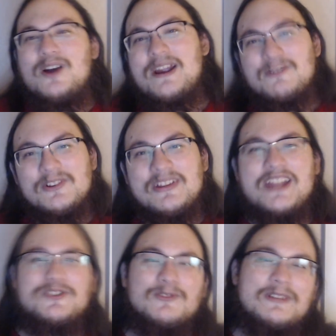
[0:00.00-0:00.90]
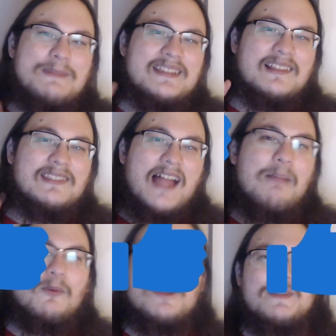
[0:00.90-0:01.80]
It really and truly means a
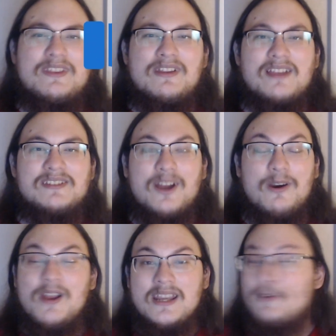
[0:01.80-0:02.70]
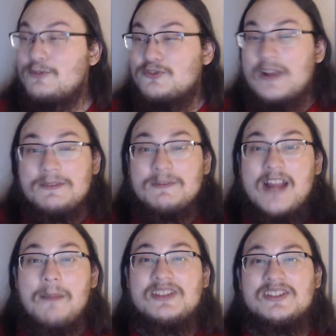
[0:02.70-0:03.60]
lot more to me than you guys know. If you ever drop some
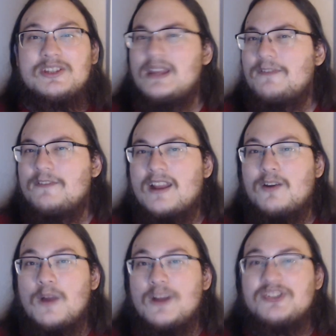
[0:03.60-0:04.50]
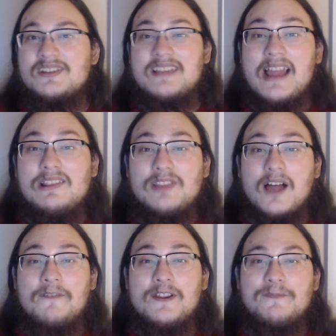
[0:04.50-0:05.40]
comments too, even if not questions, I
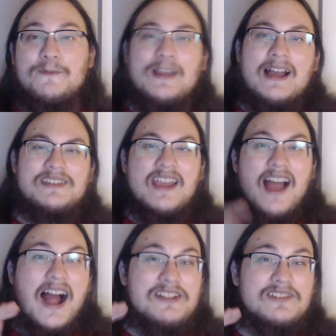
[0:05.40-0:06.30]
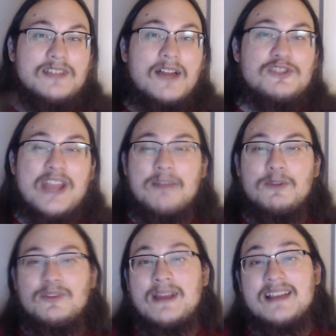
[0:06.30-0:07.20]
love hearing from you guys. I just love chatting
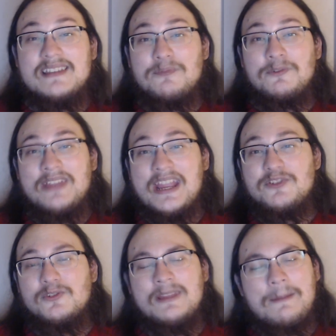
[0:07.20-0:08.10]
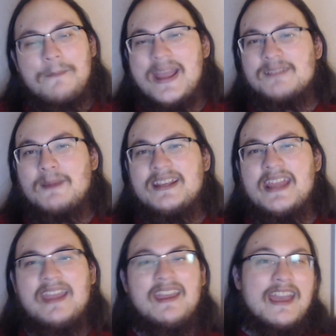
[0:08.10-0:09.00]
with you guys. It really and truly makes my
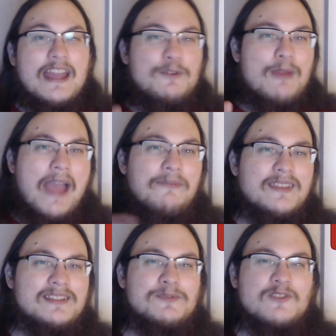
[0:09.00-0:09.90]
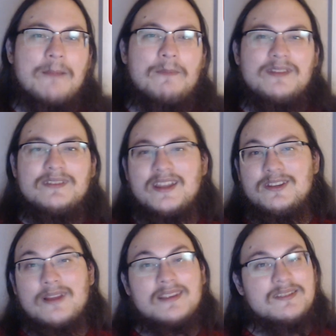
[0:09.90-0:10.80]
day. And if you haven't that subscribe button yet,
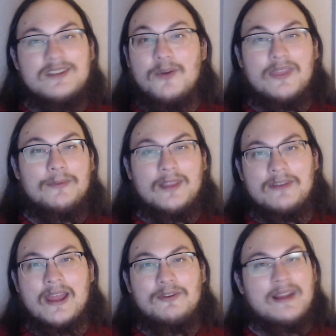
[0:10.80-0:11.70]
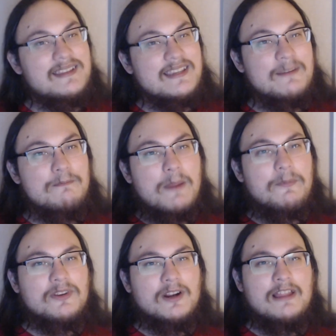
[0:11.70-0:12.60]
you guys know that I would love to have you guys as a
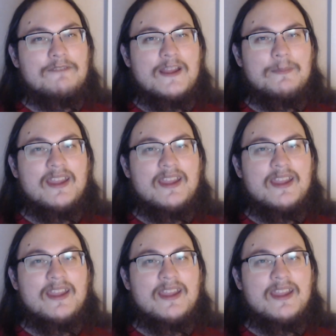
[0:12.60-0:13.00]
member of the Darklight family,